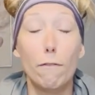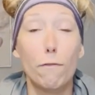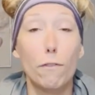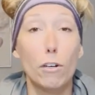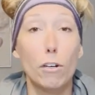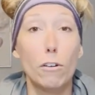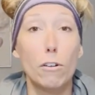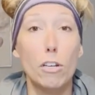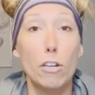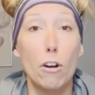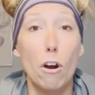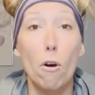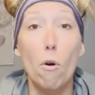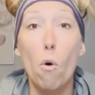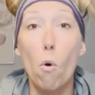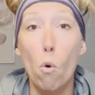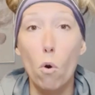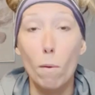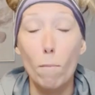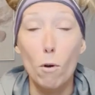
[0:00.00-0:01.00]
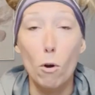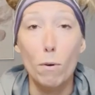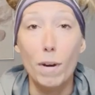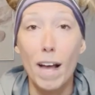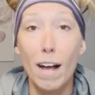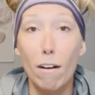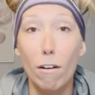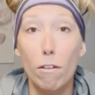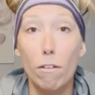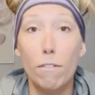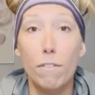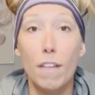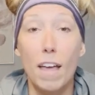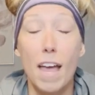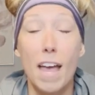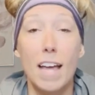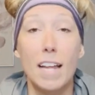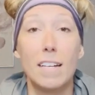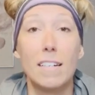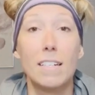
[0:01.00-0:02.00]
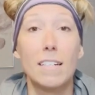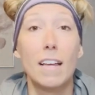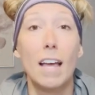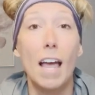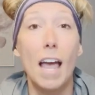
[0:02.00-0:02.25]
for, hormone health, and